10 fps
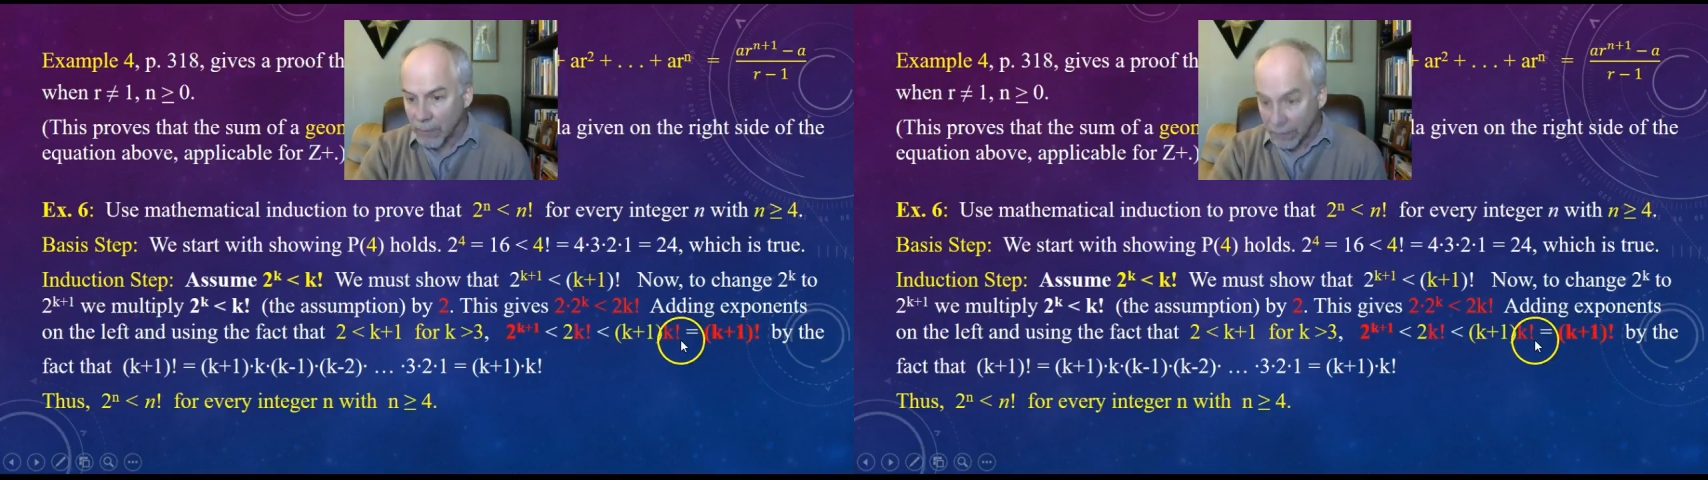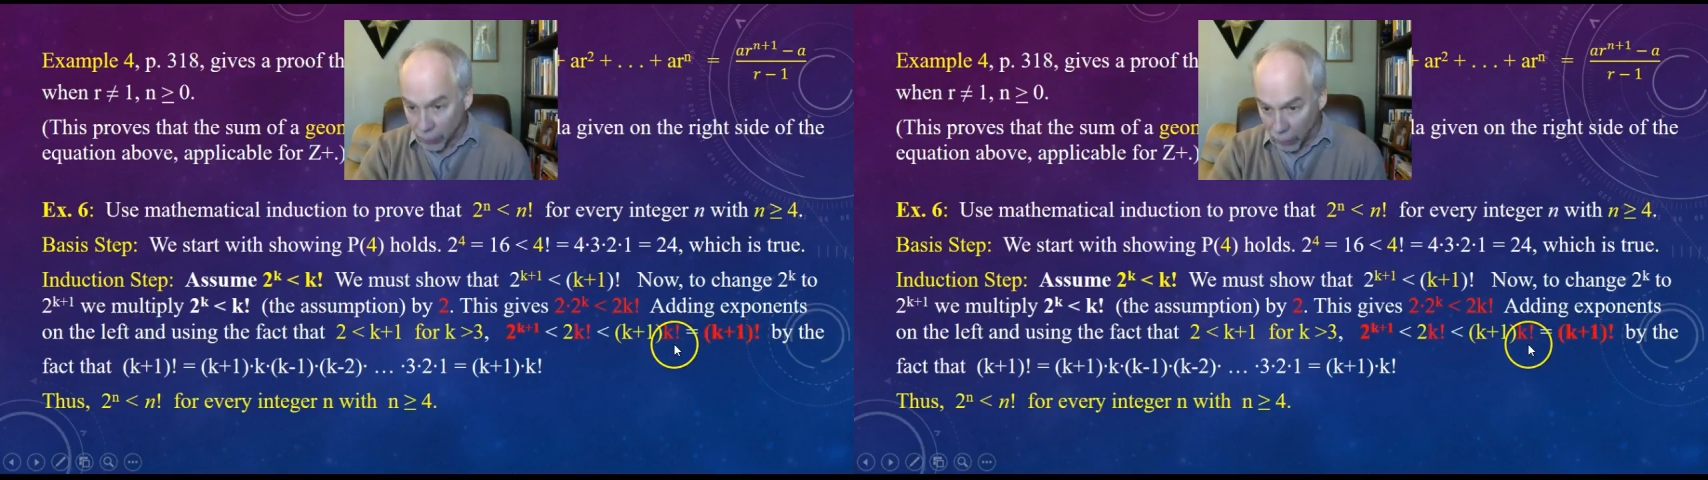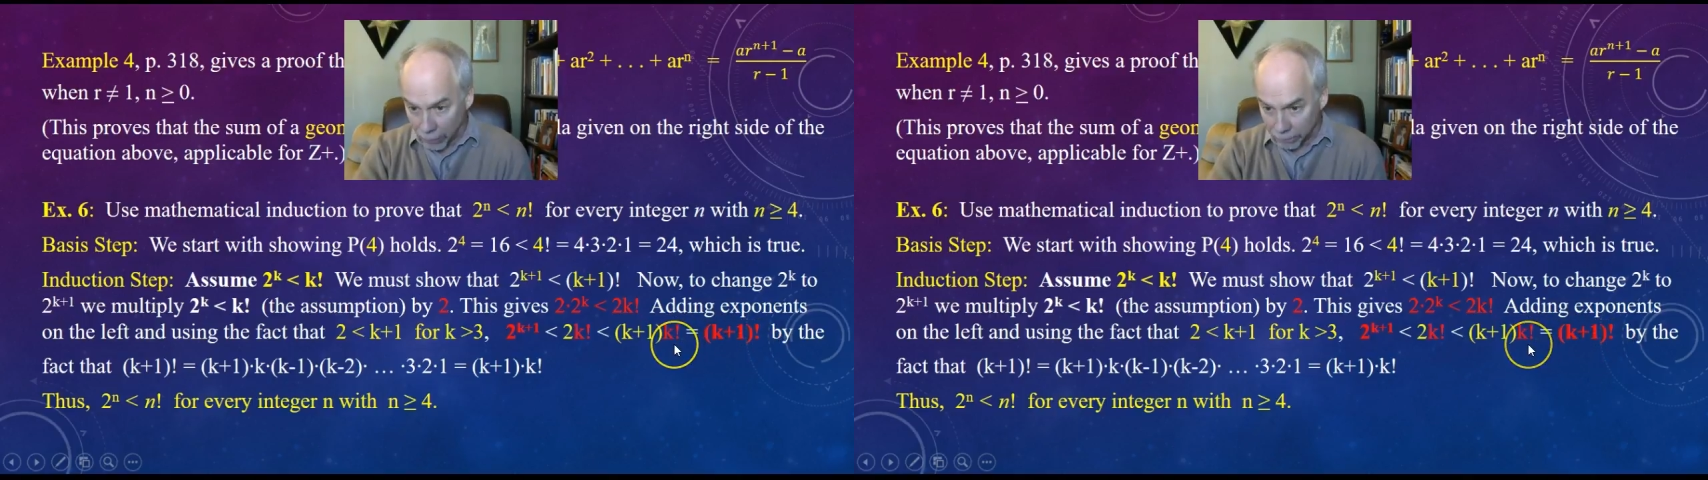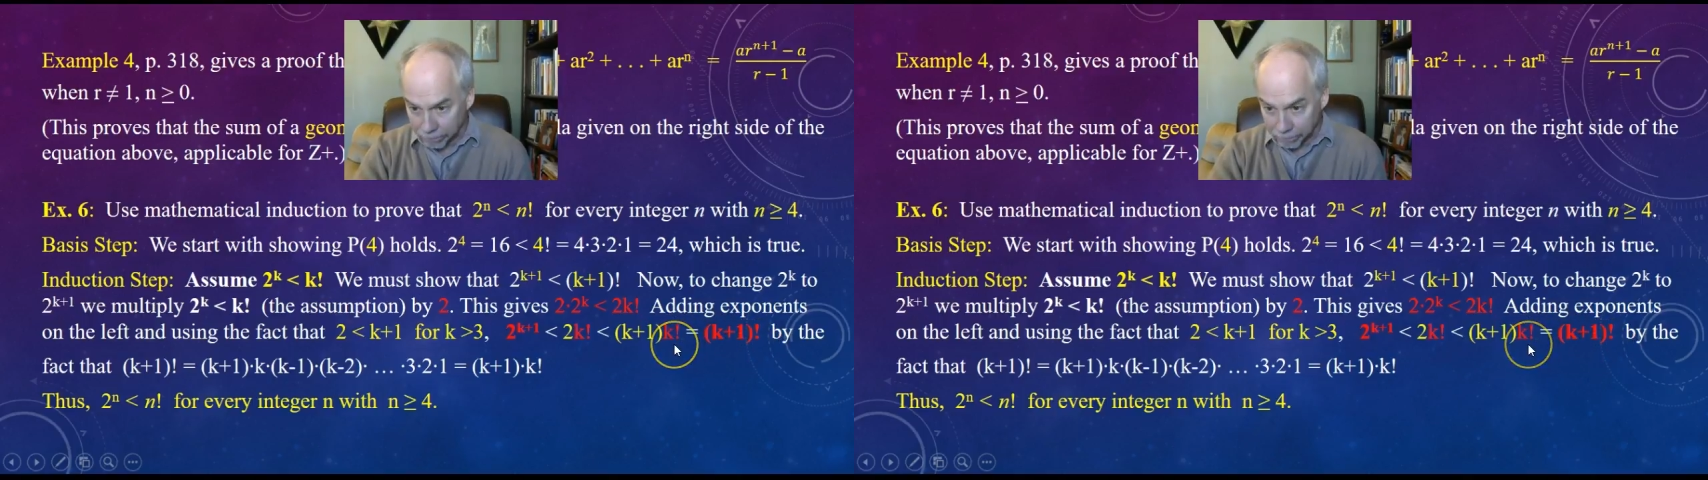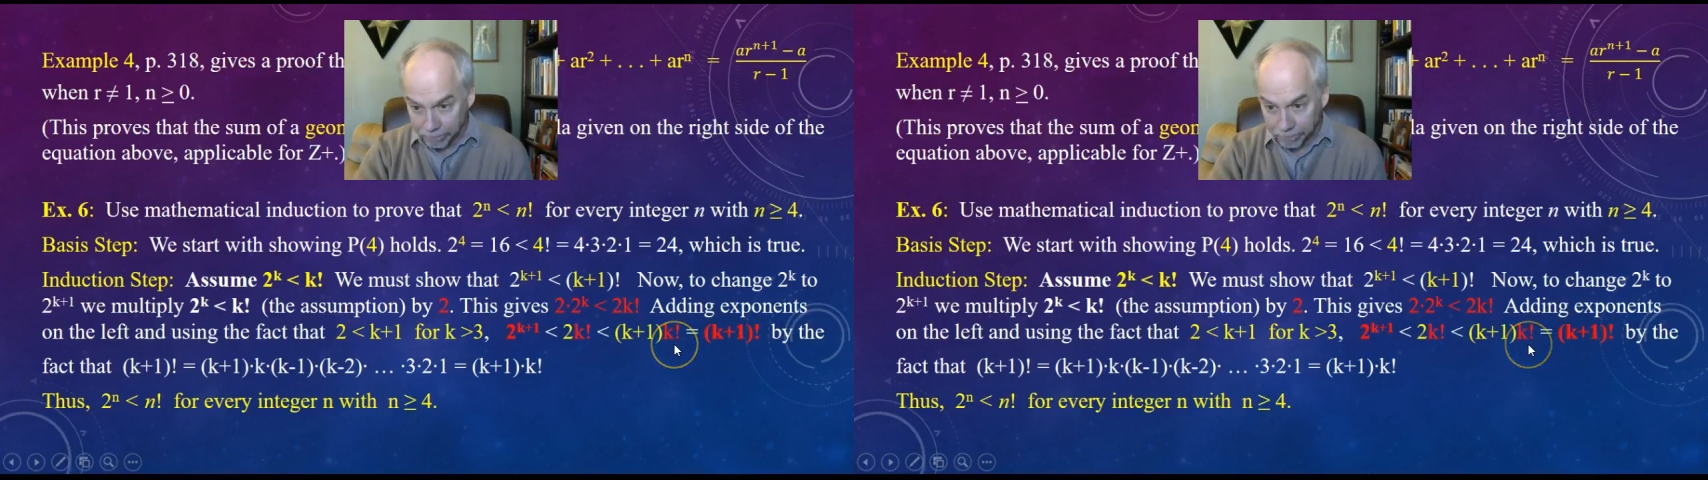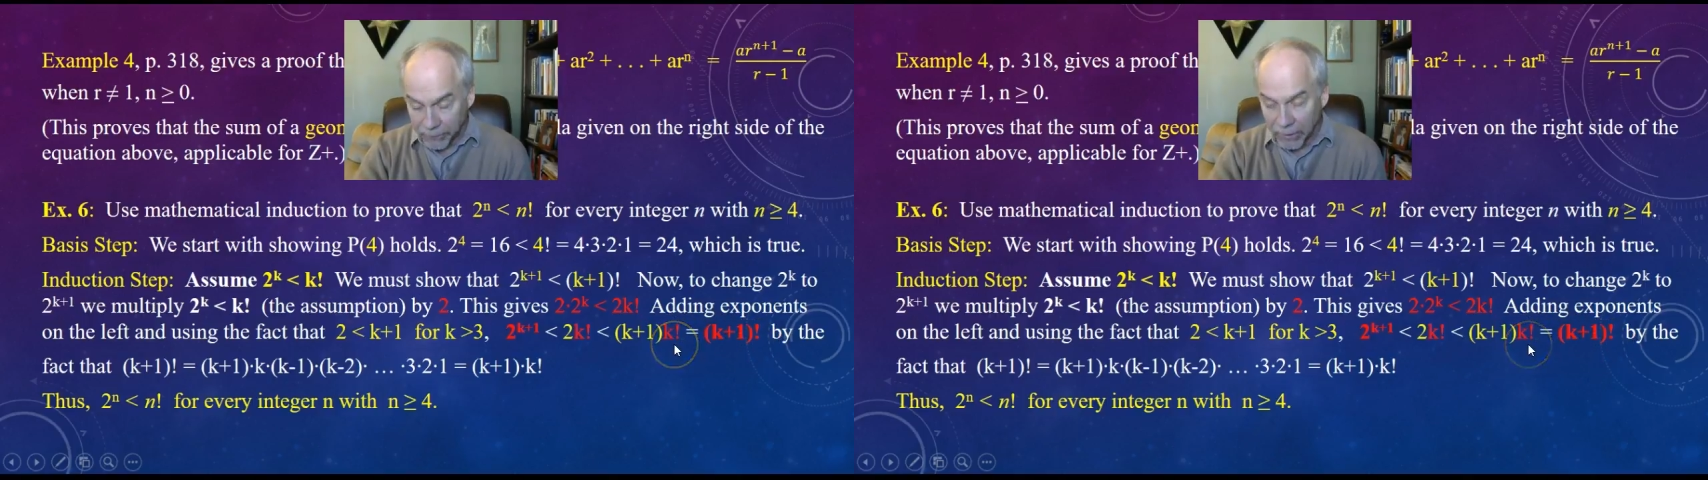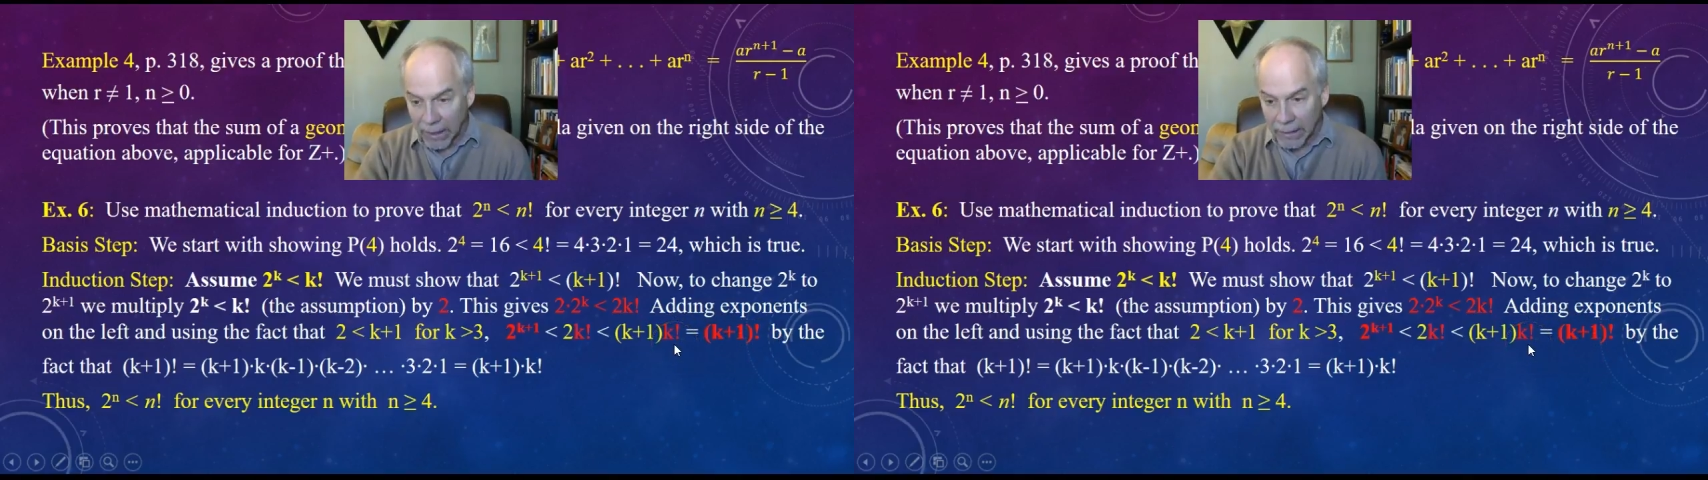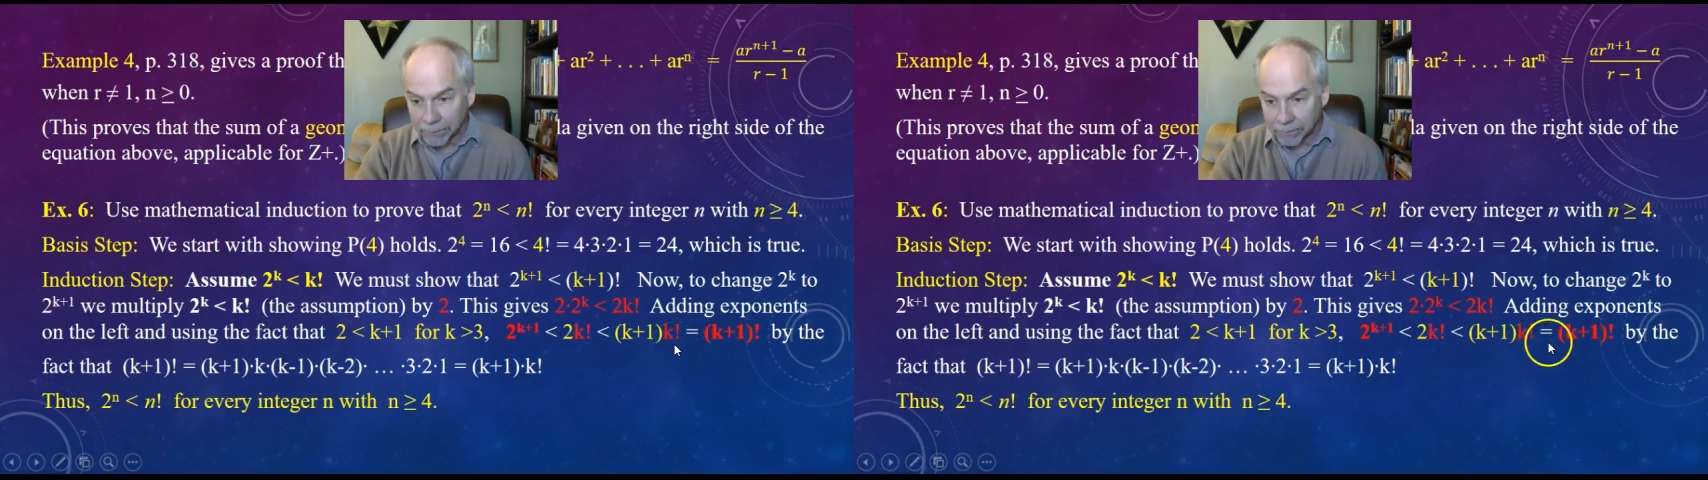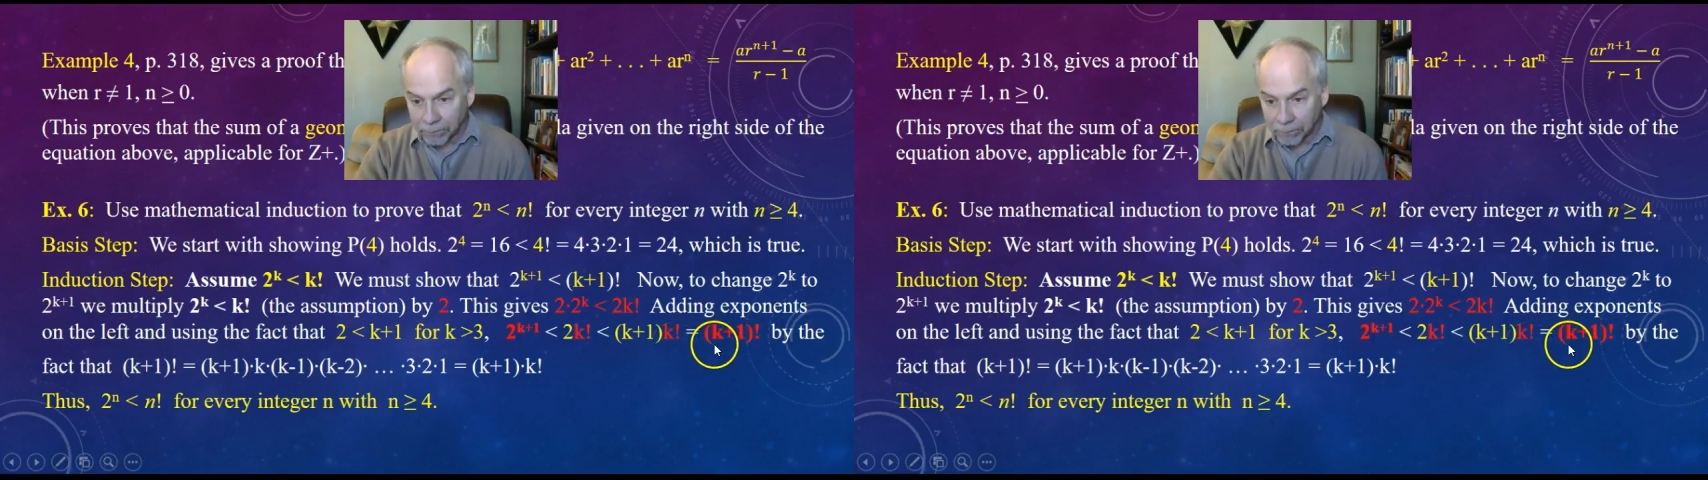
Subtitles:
factorial. All right?